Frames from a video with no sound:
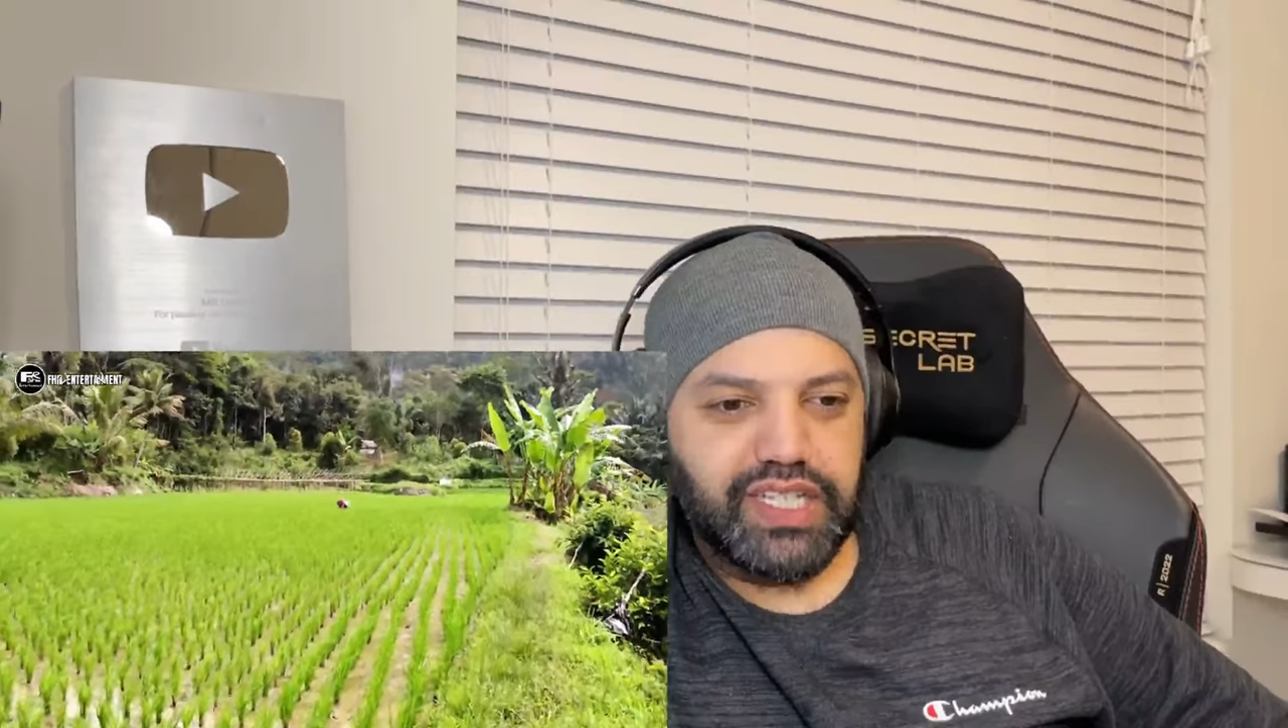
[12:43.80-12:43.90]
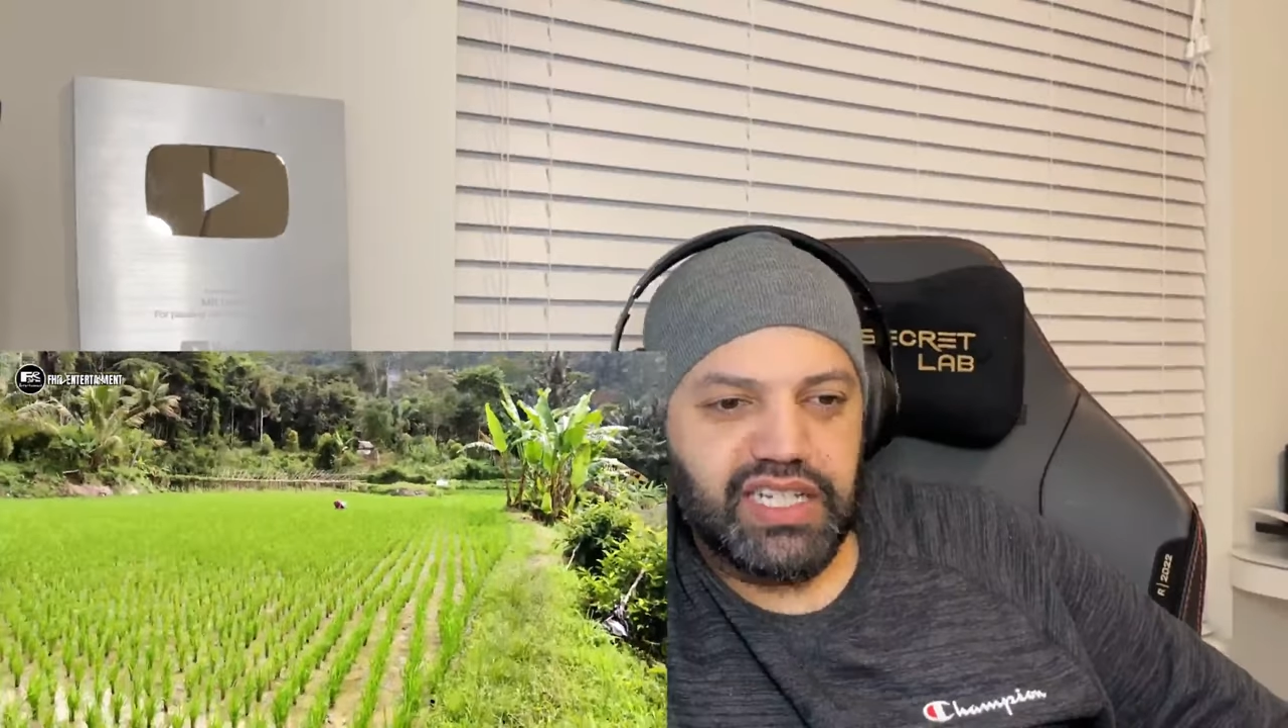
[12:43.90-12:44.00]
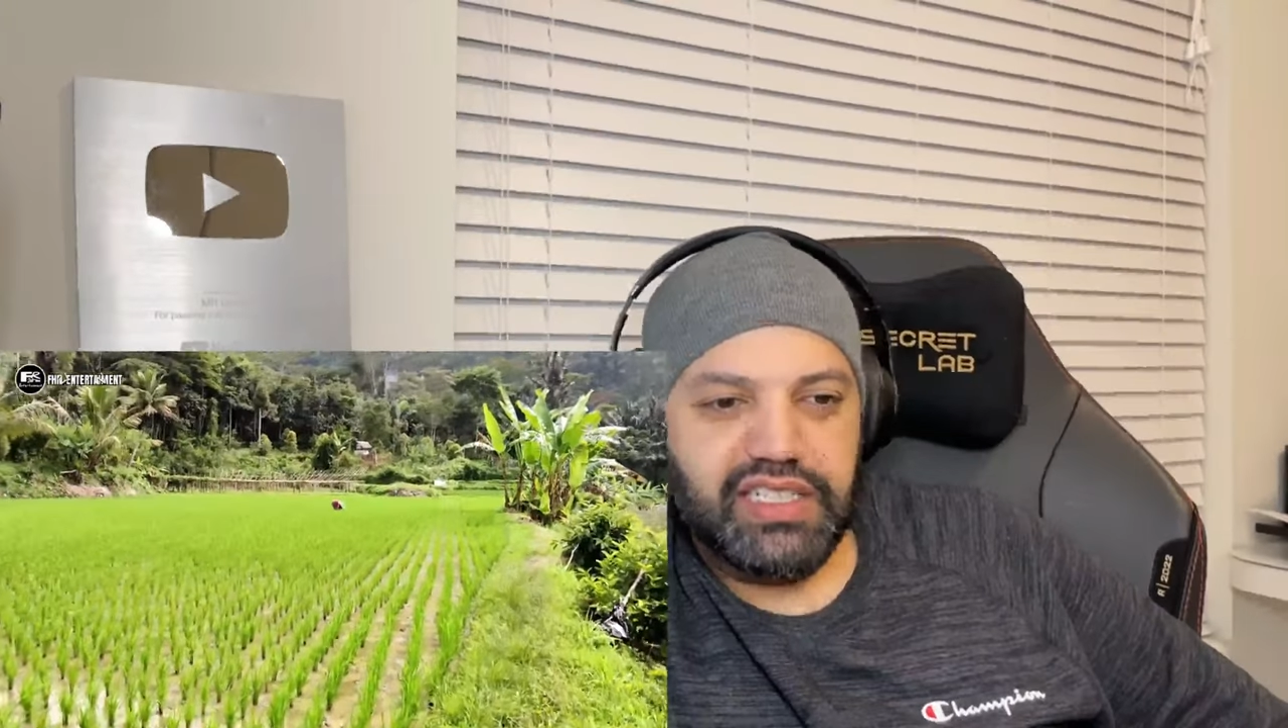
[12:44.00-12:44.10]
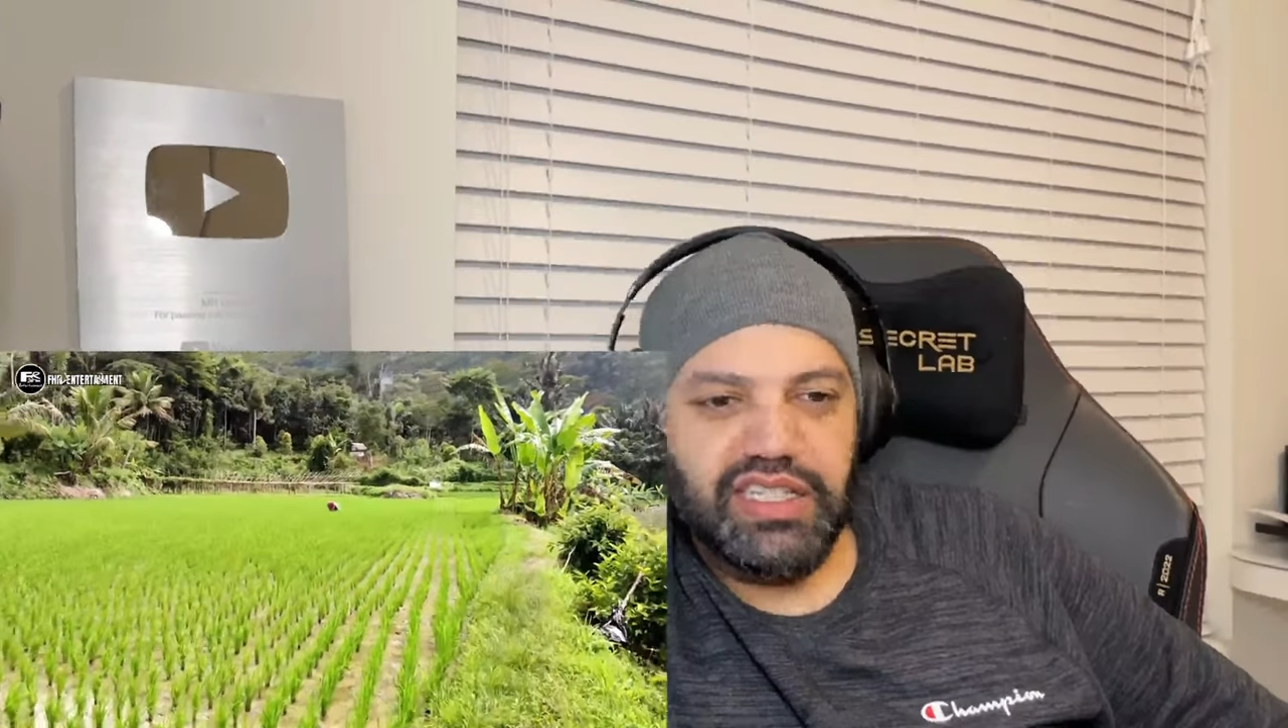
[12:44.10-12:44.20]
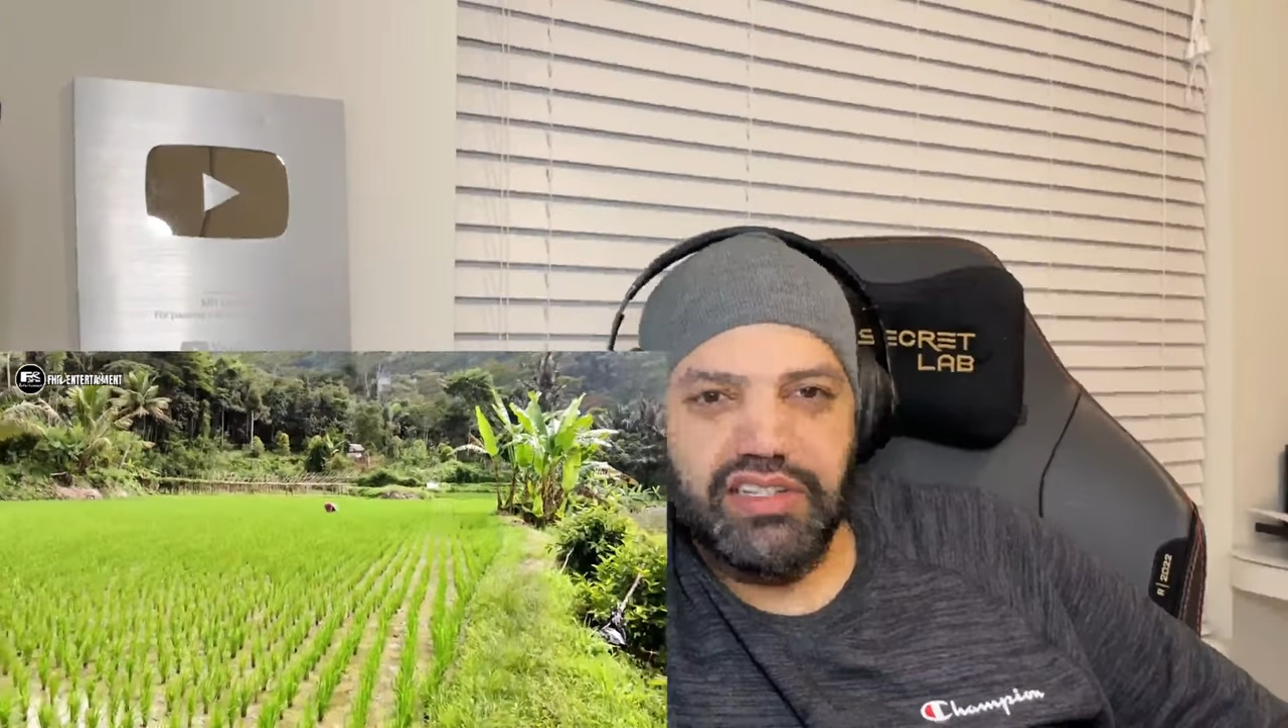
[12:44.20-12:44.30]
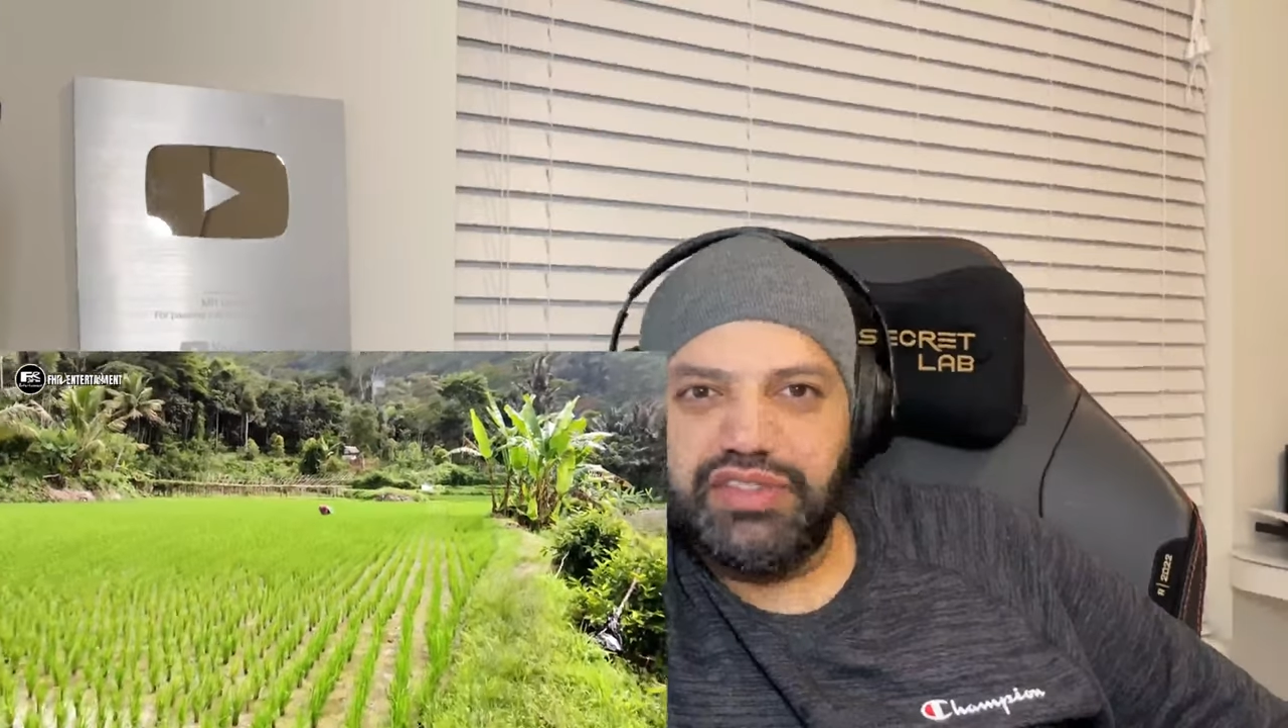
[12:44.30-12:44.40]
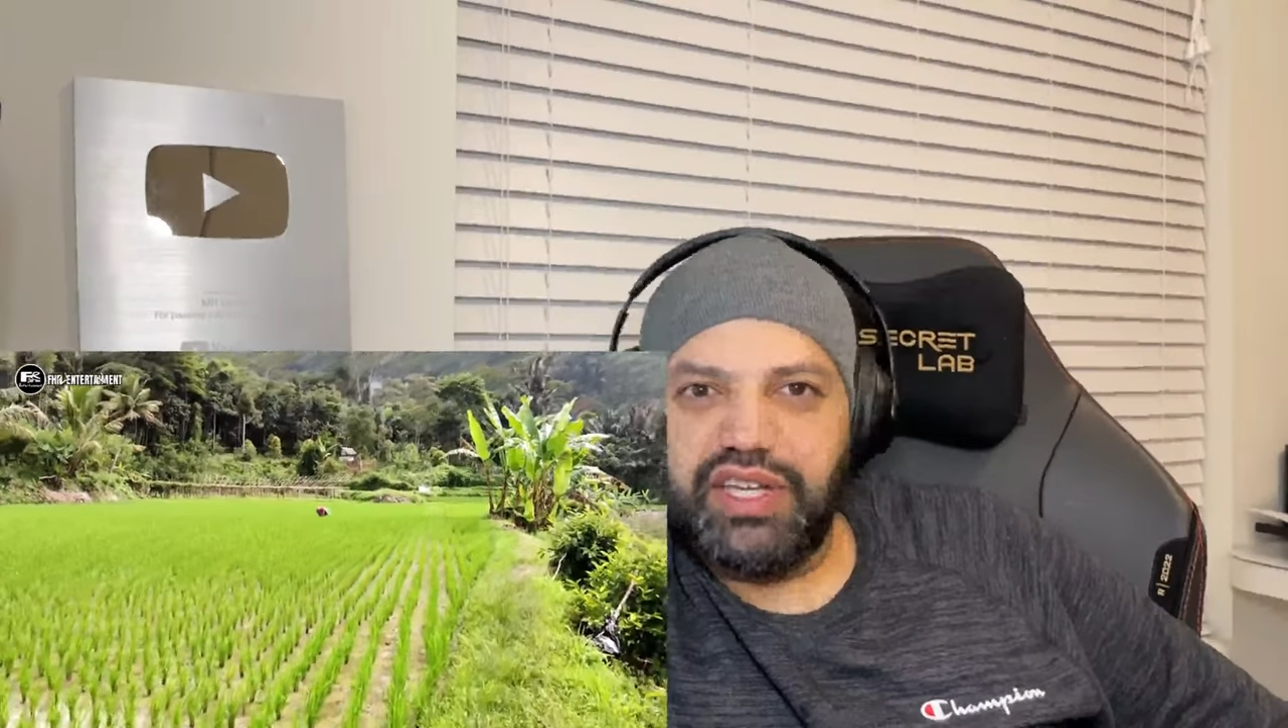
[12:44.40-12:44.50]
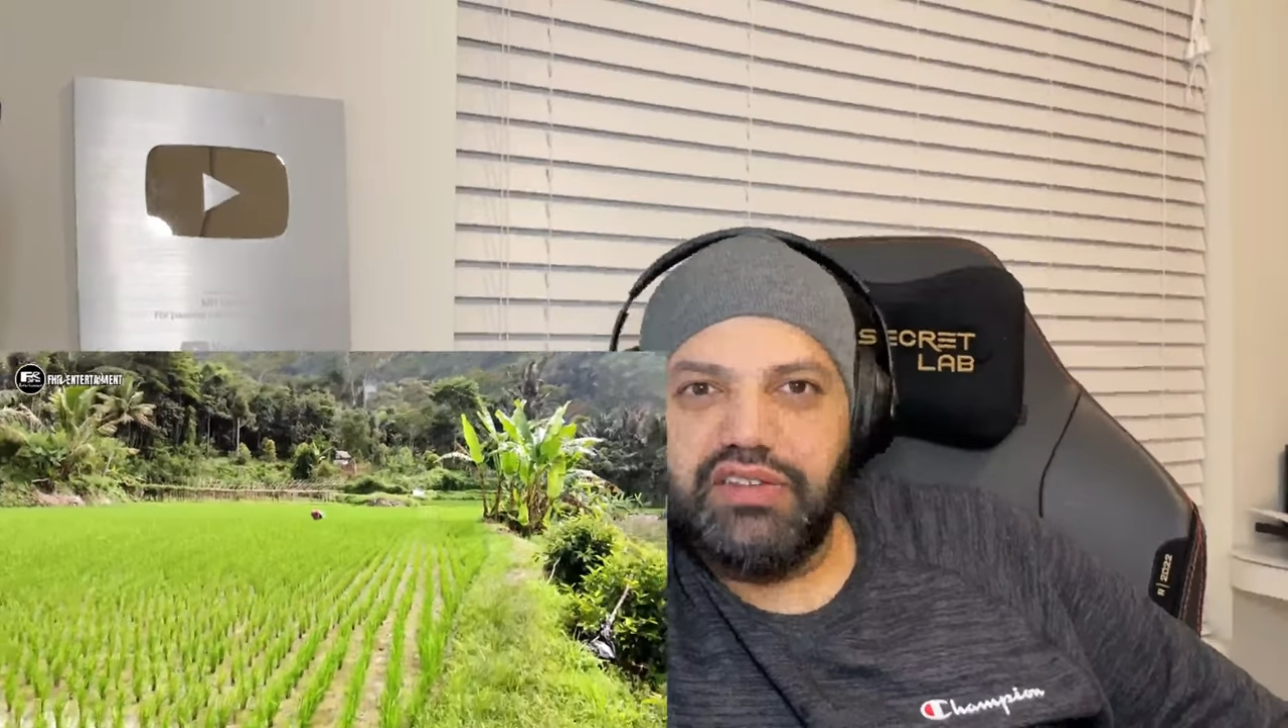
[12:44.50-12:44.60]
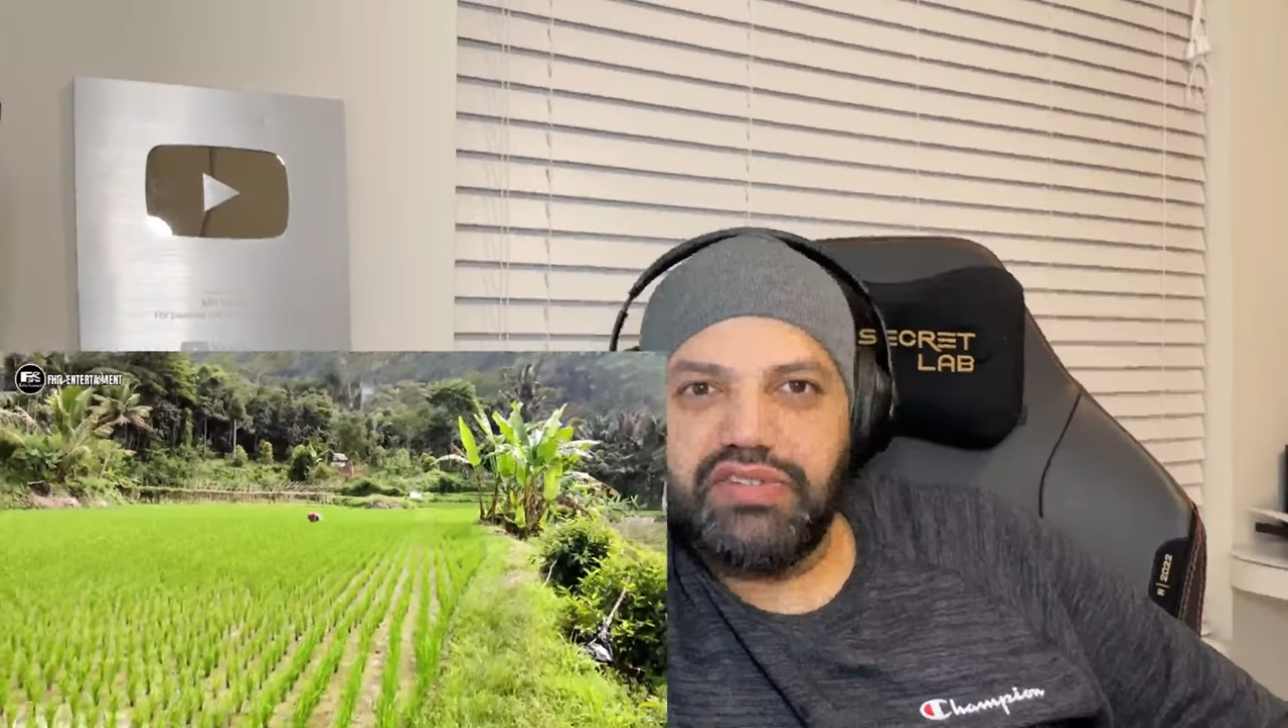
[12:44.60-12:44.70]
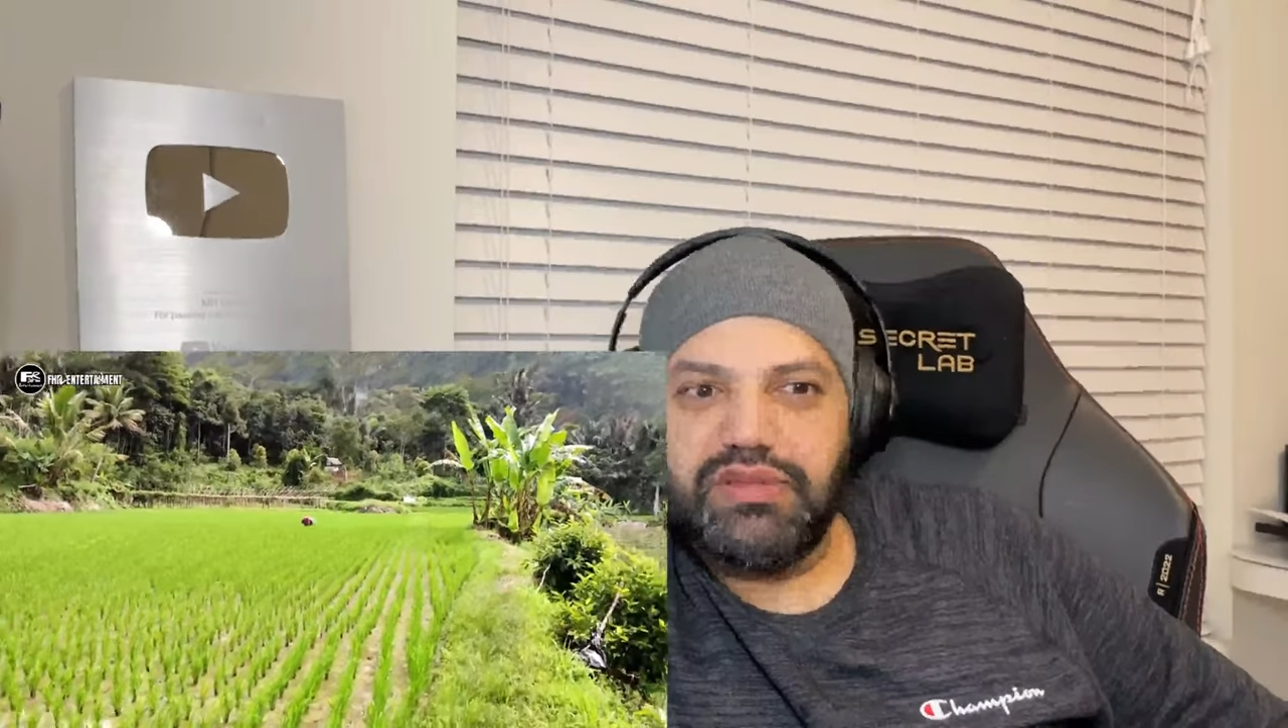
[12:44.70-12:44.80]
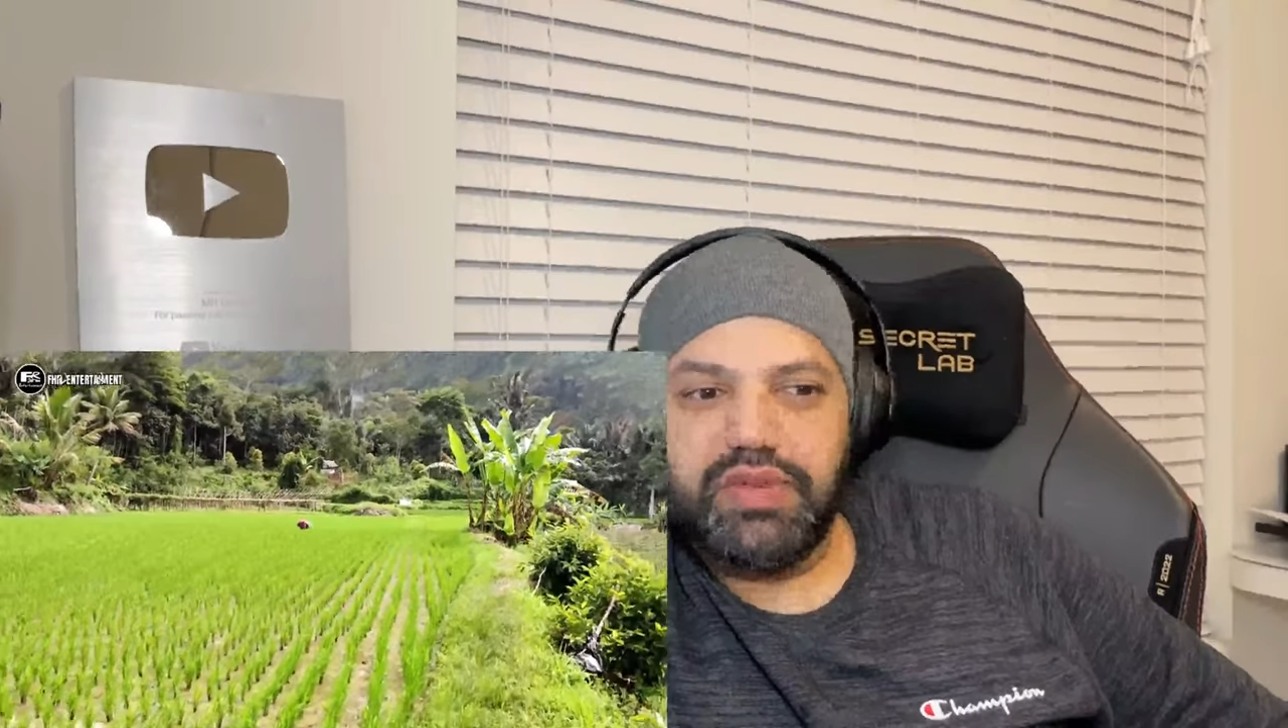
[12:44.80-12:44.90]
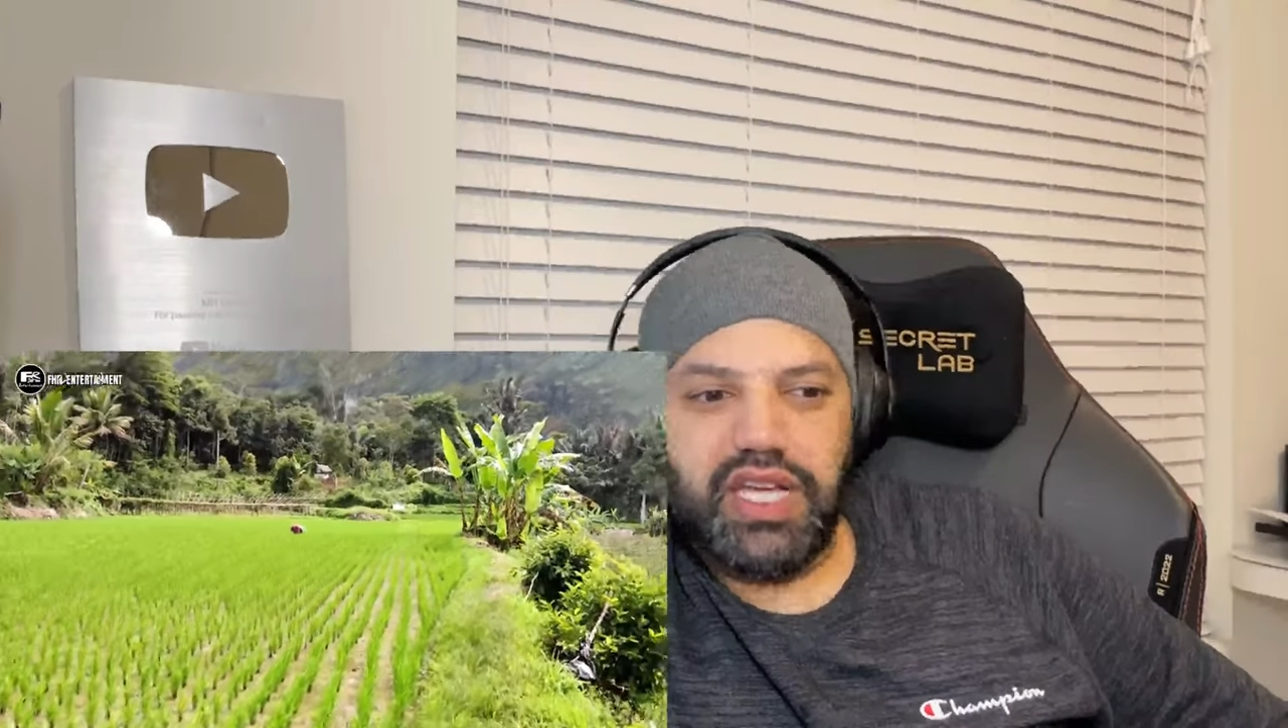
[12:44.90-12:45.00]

Like I said, if you have some